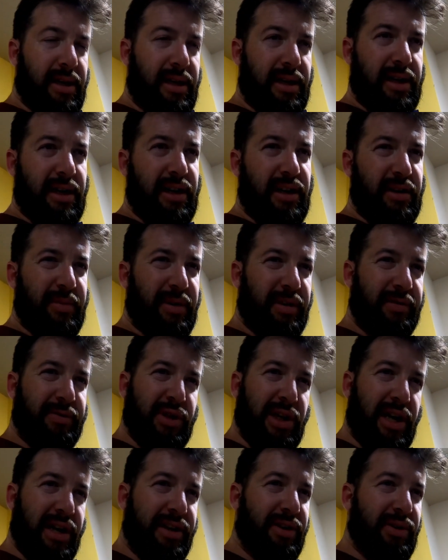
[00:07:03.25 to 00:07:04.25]
I've
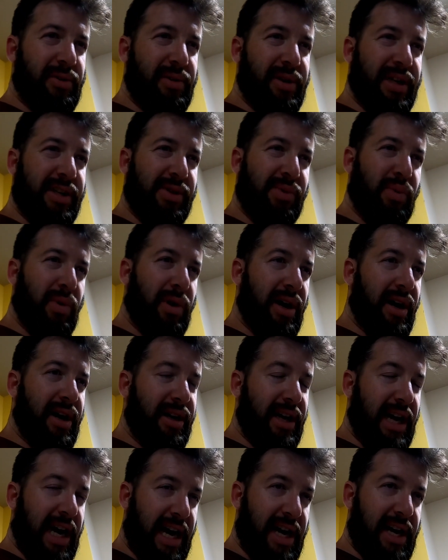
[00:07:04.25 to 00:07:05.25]
tried to do it as
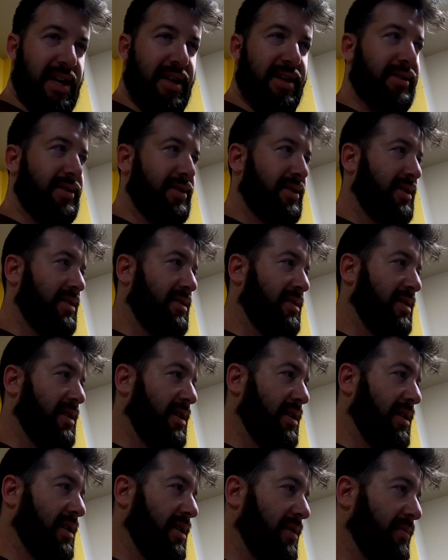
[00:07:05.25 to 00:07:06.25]
wide as
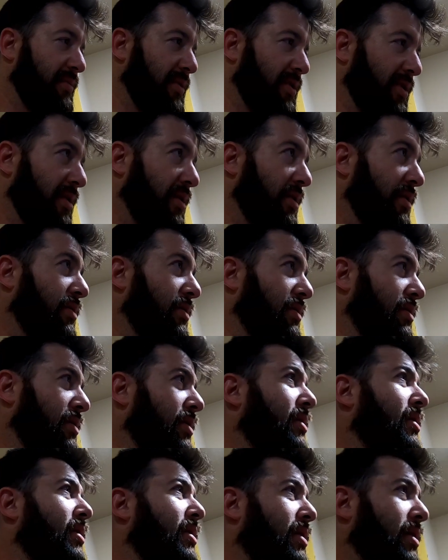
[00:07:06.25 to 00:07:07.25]
the
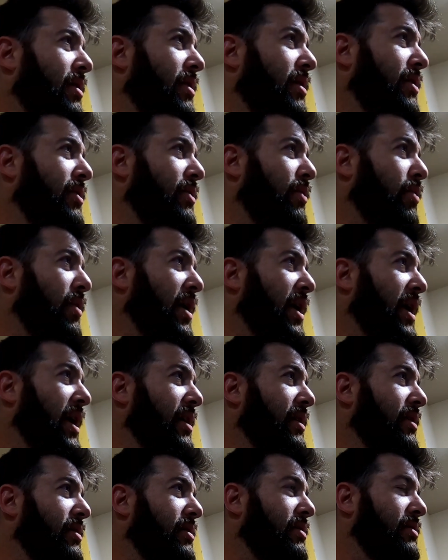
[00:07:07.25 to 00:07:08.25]

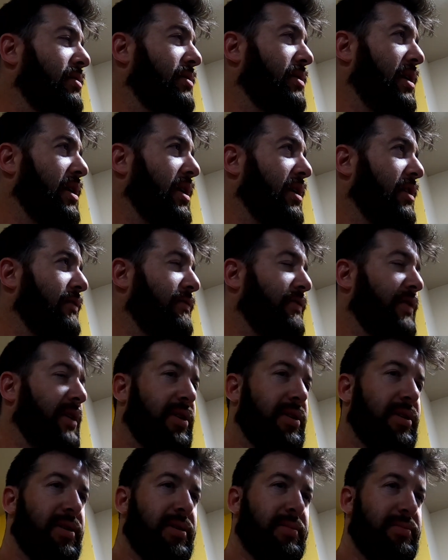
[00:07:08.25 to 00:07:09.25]
wide
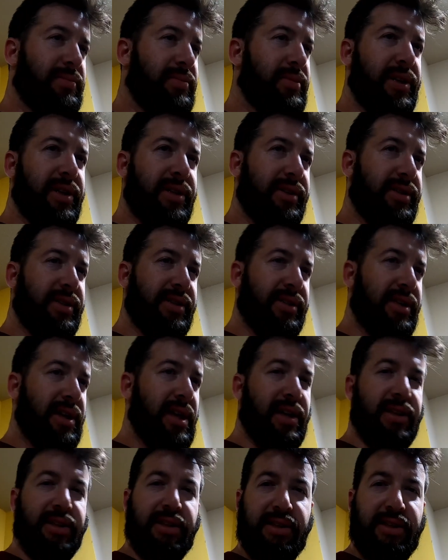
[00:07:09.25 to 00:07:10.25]
fender, but it's just
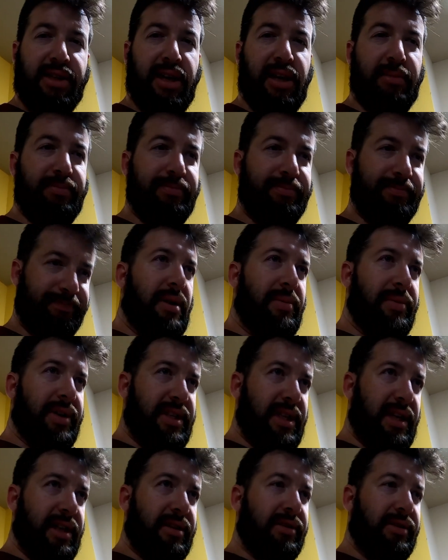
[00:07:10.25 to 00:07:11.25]
not the same. I'm going to
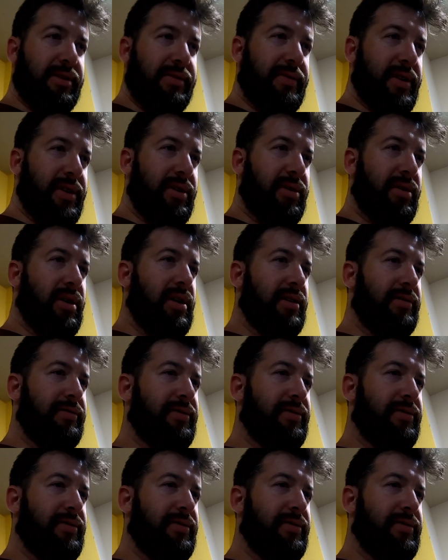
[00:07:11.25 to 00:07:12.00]
take this fender off.